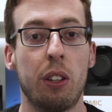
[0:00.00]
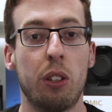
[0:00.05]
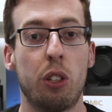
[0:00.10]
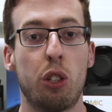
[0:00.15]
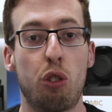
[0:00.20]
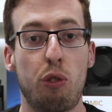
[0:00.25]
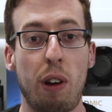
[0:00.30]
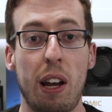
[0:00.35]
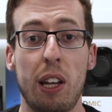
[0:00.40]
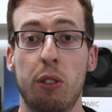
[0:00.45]

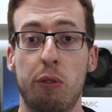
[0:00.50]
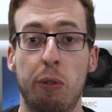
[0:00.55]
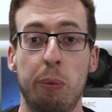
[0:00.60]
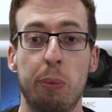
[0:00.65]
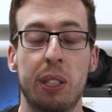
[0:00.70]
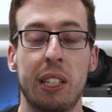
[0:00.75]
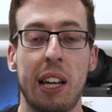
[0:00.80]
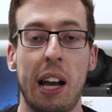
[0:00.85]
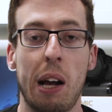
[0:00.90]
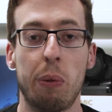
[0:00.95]
stress
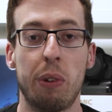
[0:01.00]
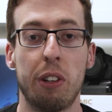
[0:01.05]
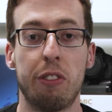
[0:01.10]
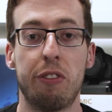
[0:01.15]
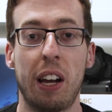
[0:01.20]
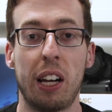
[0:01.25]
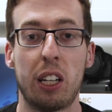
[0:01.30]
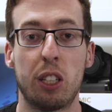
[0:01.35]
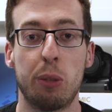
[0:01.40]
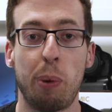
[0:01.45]
from sound
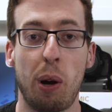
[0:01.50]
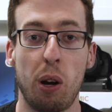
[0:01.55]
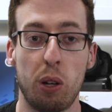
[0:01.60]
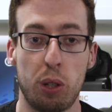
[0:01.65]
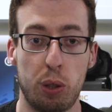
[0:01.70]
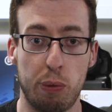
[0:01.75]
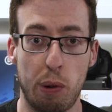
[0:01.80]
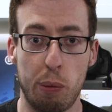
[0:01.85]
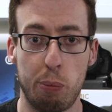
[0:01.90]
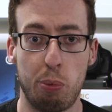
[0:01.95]
affects
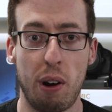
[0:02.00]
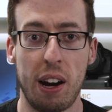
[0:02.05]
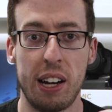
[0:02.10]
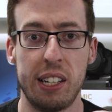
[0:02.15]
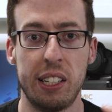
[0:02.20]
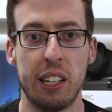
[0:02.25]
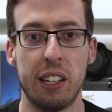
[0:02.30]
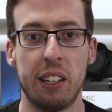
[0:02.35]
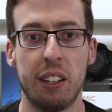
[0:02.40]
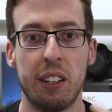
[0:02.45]
parts of our
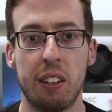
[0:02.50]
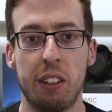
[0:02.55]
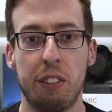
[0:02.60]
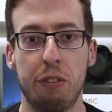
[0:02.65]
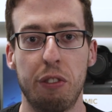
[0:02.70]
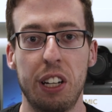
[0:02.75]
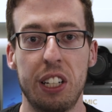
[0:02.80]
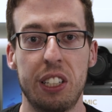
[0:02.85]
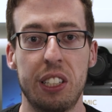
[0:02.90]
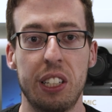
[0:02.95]
brain and
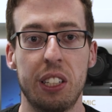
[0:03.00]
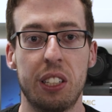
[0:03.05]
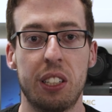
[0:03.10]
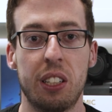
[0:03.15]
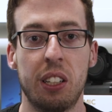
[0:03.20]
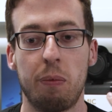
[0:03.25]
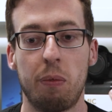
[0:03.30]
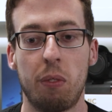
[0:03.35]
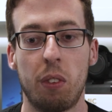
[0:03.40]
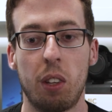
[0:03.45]
it
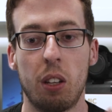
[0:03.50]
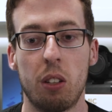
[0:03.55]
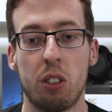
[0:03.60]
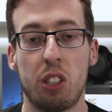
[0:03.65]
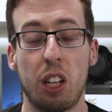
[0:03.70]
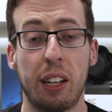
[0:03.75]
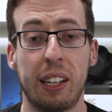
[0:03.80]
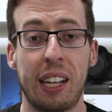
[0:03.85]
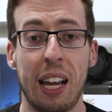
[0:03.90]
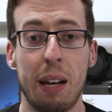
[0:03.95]
releases
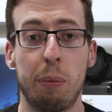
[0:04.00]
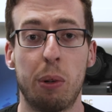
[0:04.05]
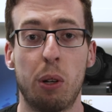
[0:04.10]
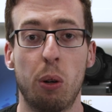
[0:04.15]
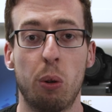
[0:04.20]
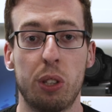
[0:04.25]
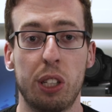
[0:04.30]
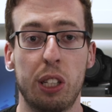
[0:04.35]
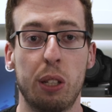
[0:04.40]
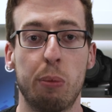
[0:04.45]
certain
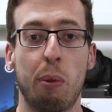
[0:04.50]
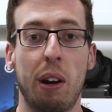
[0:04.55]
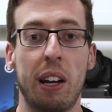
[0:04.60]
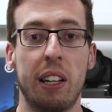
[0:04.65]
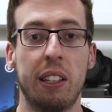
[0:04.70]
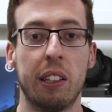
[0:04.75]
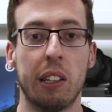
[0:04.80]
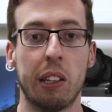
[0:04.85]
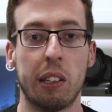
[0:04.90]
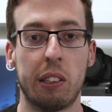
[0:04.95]
chemicals in the
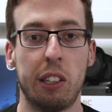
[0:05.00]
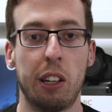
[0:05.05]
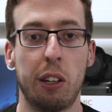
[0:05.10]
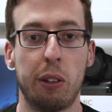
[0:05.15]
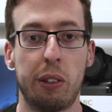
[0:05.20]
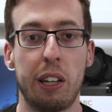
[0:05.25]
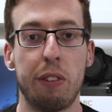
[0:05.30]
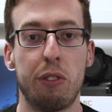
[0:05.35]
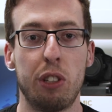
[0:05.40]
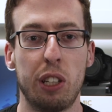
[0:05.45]
brain that you
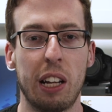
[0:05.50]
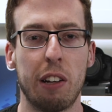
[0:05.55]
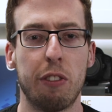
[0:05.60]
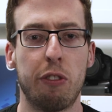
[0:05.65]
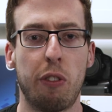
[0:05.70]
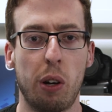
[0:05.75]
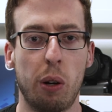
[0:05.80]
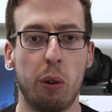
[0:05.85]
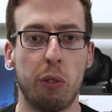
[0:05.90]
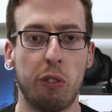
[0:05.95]
know gives you
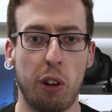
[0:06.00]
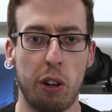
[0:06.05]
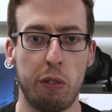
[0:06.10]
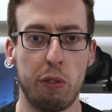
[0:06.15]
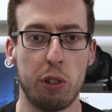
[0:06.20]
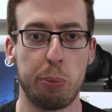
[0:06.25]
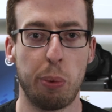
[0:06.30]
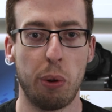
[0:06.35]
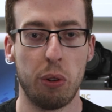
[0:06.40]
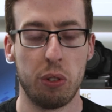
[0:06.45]
that fight or
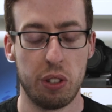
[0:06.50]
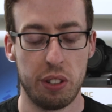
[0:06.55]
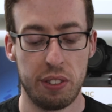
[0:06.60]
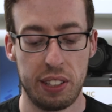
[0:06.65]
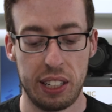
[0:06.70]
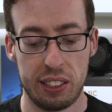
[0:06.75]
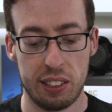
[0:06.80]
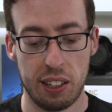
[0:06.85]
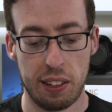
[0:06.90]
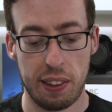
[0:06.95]
flight response
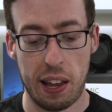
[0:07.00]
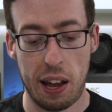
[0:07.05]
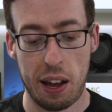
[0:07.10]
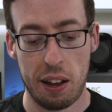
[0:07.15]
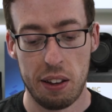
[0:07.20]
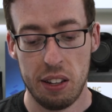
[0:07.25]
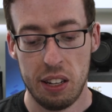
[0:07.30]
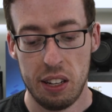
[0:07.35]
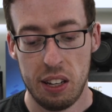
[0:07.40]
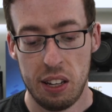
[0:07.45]
and things like
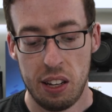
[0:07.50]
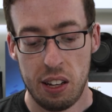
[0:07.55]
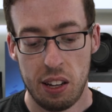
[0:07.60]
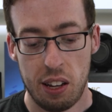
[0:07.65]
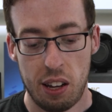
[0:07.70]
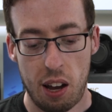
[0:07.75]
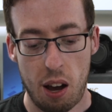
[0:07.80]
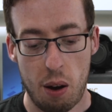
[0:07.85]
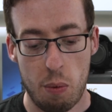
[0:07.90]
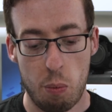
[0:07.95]
that
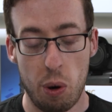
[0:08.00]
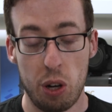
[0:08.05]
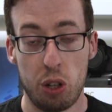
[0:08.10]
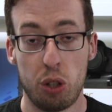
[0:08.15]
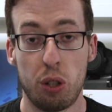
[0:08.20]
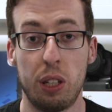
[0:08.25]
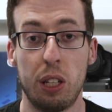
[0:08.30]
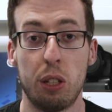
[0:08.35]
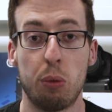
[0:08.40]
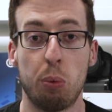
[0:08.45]
um,
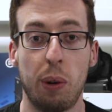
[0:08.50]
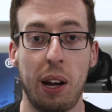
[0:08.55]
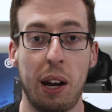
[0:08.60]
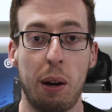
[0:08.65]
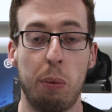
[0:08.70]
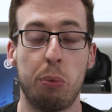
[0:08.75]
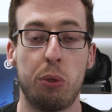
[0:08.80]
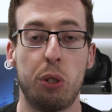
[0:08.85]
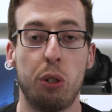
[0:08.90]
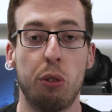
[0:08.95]
which this will
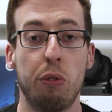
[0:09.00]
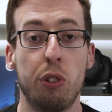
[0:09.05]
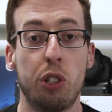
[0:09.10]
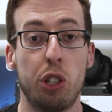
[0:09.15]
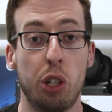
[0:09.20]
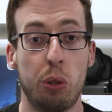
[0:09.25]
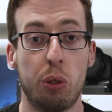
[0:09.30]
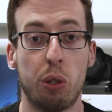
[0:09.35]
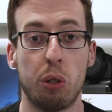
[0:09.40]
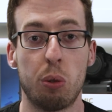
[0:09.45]
help to
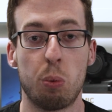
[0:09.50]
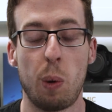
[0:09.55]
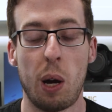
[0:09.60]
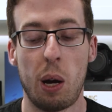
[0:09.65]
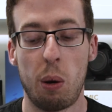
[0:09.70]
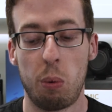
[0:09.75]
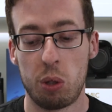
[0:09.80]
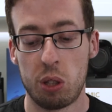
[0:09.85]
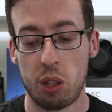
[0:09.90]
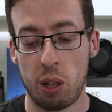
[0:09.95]
reduce as
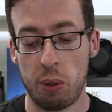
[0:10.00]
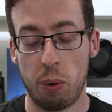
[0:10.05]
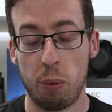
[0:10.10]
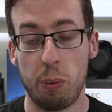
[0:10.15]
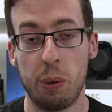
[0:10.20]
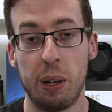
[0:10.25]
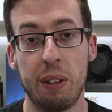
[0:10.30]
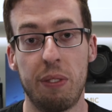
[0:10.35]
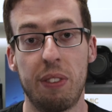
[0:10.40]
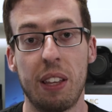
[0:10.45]
well. So I
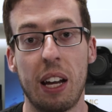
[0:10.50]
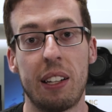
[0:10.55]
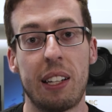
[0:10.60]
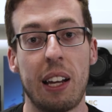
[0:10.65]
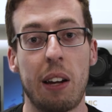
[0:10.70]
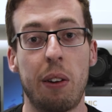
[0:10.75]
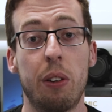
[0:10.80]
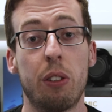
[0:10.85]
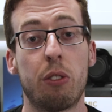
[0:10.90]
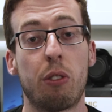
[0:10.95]
will leave that
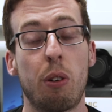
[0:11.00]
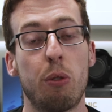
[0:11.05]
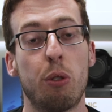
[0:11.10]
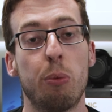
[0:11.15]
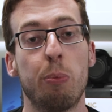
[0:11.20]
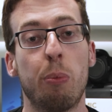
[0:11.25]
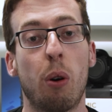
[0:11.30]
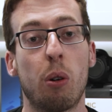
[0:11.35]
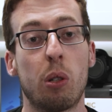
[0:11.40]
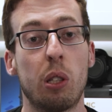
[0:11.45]
down in the
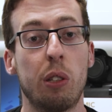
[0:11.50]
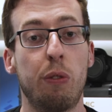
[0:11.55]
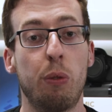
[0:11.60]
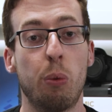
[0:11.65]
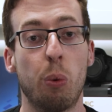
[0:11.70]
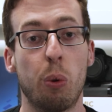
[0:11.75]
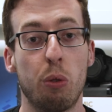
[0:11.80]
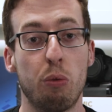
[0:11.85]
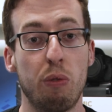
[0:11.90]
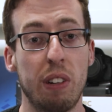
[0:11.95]
description box if
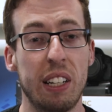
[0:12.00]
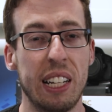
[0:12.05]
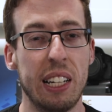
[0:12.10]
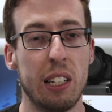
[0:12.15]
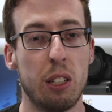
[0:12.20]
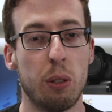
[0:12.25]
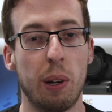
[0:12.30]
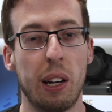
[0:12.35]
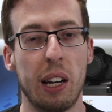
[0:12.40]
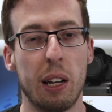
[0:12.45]
you want to read
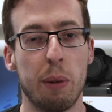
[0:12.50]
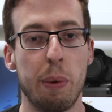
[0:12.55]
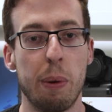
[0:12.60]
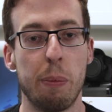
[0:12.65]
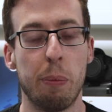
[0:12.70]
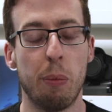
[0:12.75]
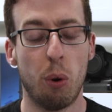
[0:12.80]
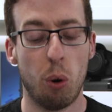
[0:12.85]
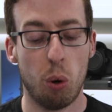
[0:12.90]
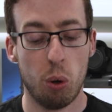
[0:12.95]
into it a little
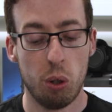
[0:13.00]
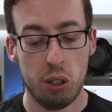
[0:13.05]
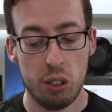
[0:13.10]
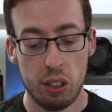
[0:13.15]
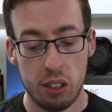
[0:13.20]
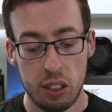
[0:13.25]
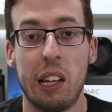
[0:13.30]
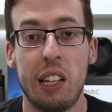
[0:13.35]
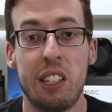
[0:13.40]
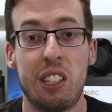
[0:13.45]
bit more.
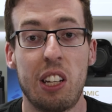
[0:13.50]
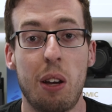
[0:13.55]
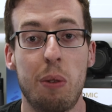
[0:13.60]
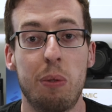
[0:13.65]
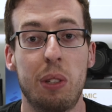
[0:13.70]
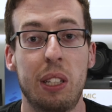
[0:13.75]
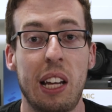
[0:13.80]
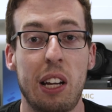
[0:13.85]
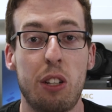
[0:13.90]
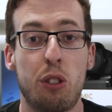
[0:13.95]
In
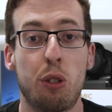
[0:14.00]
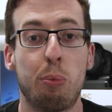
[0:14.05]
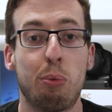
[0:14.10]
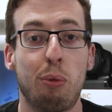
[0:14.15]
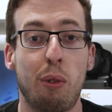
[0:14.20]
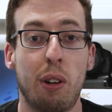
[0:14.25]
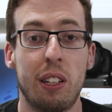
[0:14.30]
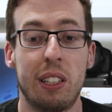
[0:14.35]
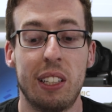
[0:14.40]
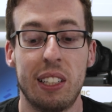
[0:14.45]
terms of the actual
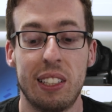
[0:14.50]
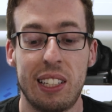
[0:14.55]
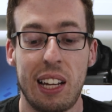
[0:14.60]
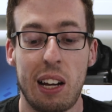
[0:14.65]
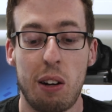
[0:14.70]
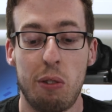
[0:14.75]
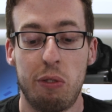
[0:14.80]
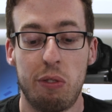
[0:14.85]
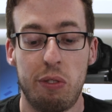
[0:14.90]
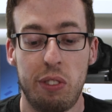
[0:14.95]
product
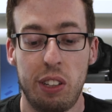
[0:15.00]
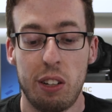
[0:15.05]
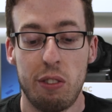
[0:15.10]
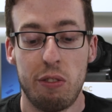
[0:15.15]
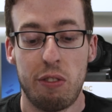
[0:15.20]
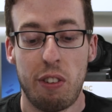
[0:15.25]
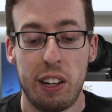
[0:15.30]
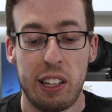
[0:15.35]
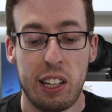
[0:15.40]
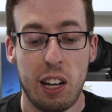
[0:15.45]
itself, you
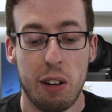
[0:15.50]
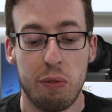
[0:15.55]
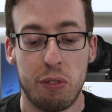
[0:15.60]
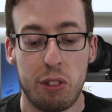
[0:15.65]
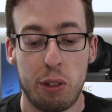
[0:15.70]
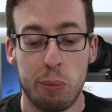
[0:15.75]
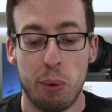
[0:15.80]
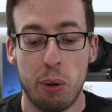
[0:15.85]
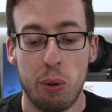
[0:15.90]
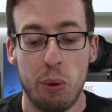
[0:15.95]
know, very
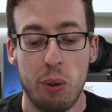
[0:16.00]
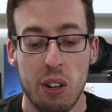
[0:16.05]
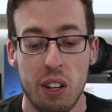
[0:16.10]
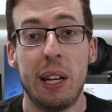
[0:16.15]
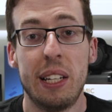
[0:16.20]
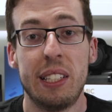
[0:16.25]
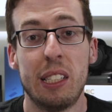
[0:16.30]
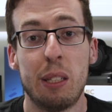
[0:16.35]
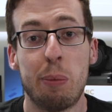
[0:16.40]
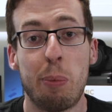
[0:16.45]
comfortable,
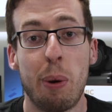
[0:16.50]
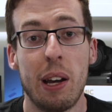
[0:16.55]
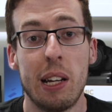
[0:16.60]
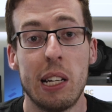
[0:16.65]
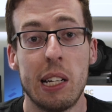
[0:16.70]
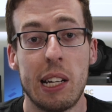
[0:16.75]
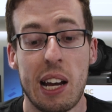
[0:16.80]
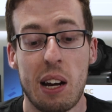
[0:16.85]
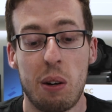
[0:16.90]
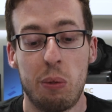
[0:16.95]
easy to put
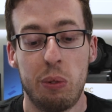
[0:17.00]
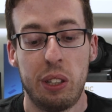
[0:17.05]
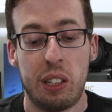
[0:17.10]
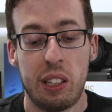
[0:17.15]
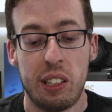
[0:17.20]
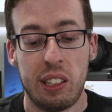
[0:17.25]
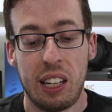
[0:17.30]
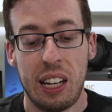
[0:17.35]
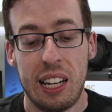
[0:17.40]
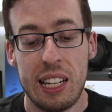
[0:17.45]
in and out. You
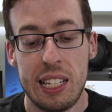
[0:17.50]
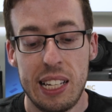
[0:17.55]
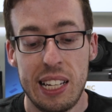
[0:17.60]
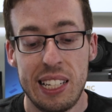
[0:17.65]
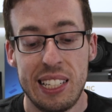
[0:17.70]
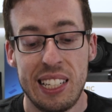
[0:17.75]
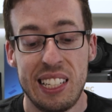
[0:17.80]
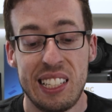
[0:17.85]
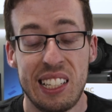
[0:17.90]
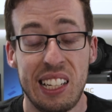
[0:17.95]
can clean
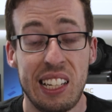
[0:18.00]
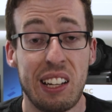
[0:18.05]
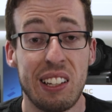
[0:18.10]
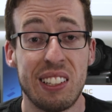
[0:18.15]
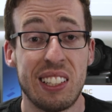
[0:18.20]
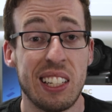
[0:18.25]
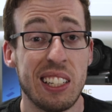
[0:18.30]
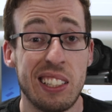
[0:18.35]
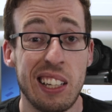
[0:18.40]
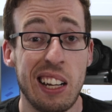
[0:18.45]
these easily
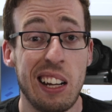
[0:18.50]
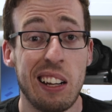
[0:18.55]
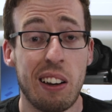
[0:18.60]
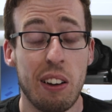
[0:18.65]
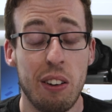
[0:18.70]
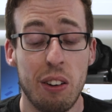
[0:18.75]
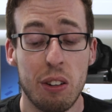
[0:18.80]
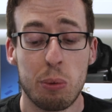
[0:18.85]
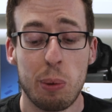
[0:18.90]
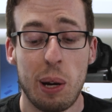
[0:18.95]
because they're
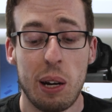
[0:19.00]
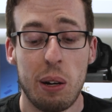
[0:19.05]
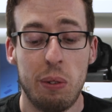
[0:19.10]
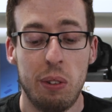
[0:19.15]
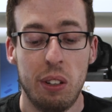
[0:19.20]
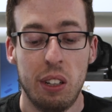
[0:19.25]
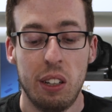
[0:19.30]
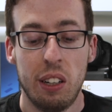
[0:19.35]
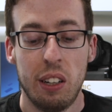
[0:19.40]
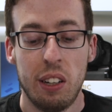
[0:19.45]
silicone as
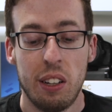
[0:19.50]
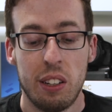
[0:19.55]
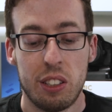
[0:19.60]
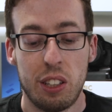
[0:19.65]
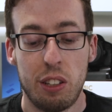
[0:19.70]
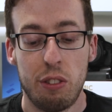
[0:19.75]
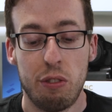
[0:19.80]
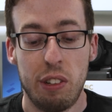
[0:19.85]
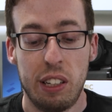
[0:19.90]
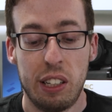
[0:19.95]
well.
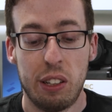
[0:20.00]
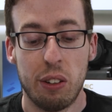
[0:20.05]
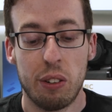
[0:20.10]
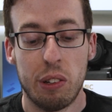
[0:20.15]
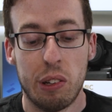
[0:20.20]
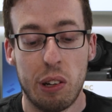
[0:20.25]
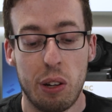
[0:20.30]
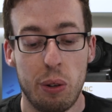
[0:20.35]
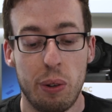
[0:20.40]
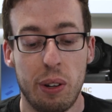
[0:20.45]
So you've really
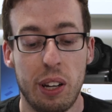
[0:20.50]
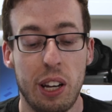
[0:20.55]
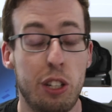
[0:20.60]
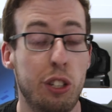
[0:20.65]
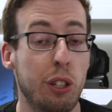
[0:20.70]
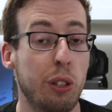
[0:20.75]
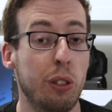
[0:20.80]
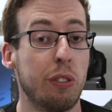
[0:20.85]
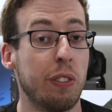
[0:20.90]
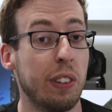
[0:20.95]
got no
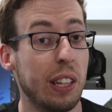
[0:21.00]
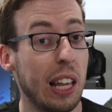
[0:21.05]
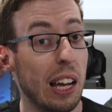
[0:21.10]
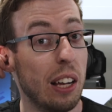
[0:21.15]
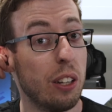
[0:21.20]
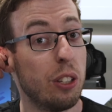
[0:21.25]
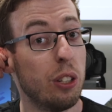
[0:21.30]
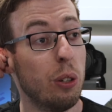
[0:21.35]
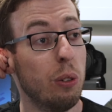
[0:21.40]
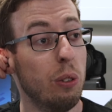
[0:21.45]
issues for
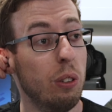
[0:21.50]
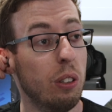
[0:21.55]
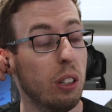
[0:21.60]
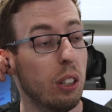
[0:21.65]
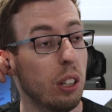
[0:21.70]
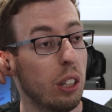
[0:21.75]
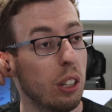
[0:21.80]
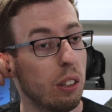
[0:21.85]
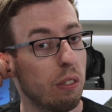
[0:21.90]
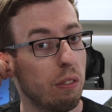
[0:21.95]
that at all.
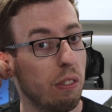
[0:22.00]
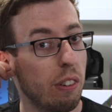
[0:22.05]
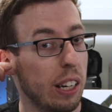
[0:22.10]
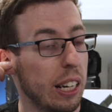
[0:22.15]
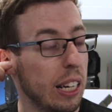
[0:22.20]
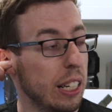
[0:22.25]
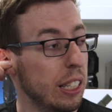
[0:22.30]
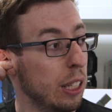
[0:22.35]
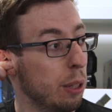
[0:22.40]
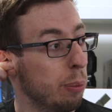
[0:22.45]

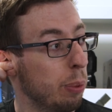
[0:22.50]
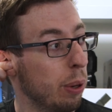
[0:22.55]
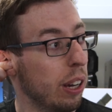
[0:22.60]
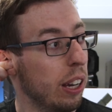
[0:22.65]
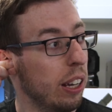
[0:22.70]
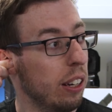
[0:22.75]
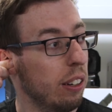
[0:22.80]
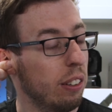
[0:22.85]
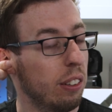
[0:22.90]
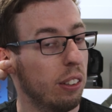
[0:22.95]
Very easy to
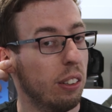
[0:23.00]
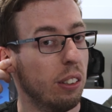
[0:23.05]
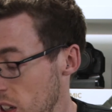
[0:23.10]
put in.